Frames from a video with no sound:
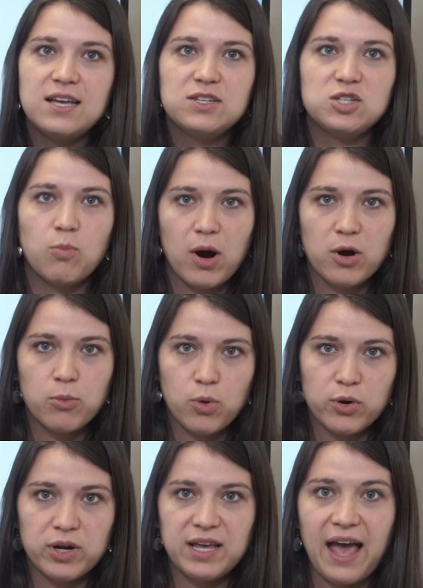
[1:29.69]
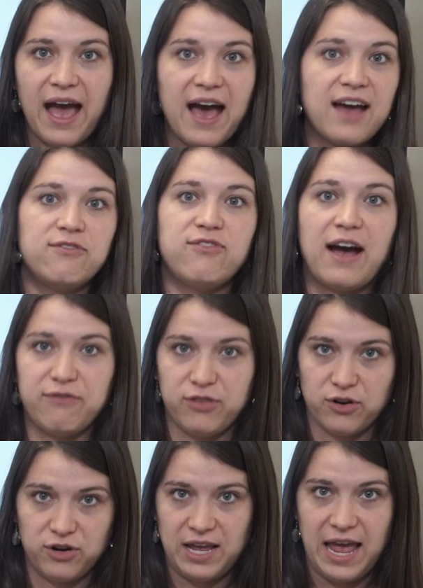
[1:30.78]
tomorrow morning at
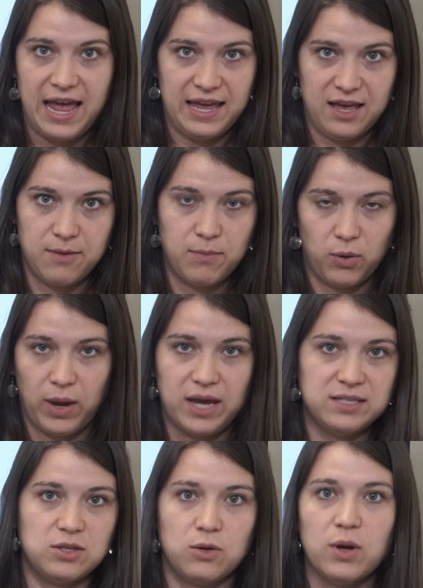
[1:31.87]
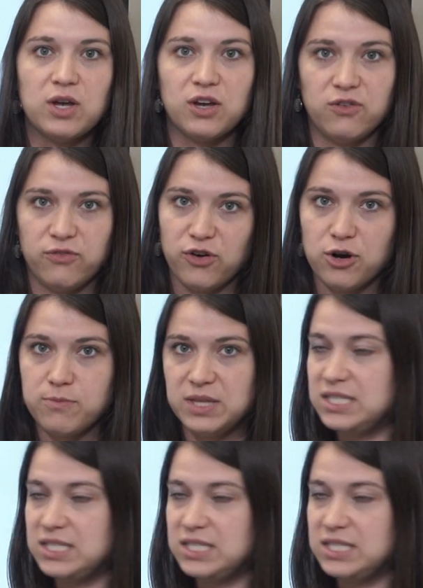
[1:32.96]
5:30 a.m. Okay, so confirm the